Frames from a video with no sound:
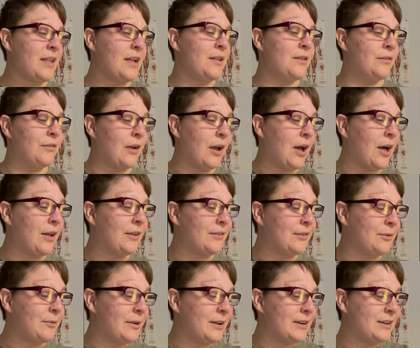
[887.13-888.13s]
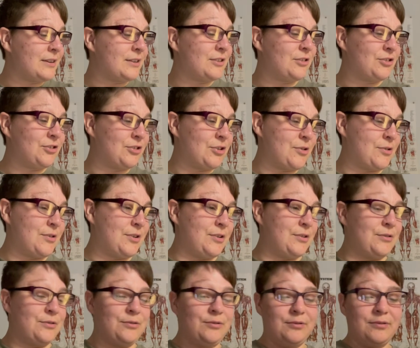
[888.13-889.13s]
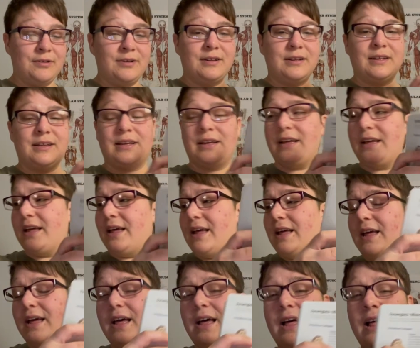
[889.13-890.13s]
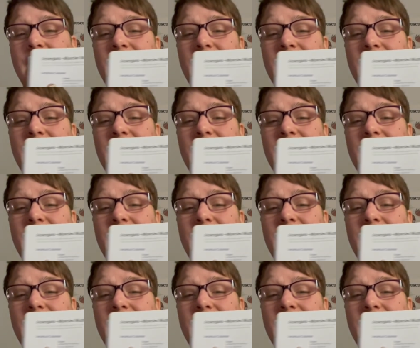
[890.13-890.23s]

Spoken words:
So I also wanted to show you a